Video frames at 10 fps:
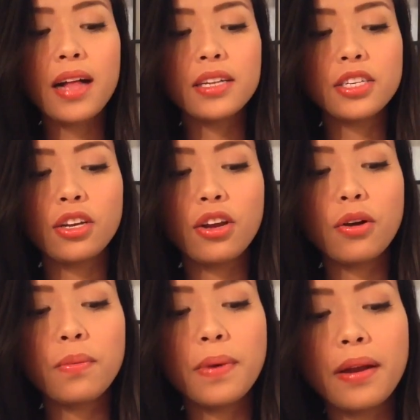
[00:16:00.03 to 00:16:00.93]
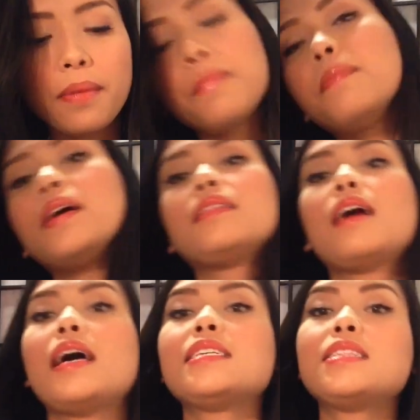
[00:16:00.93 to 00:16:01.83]
else, you know. But
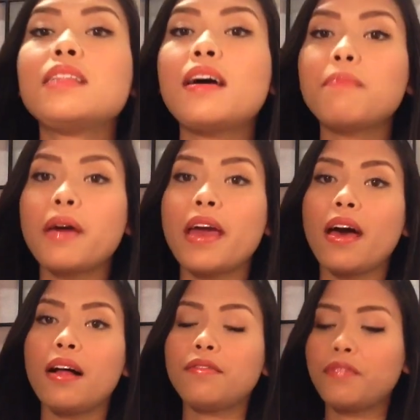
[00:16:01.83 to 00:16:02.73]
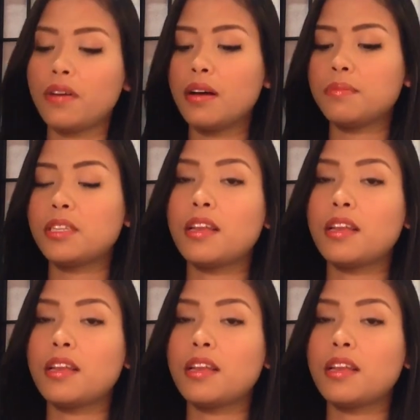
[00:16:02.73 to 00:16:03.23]
I still love my e.l.f.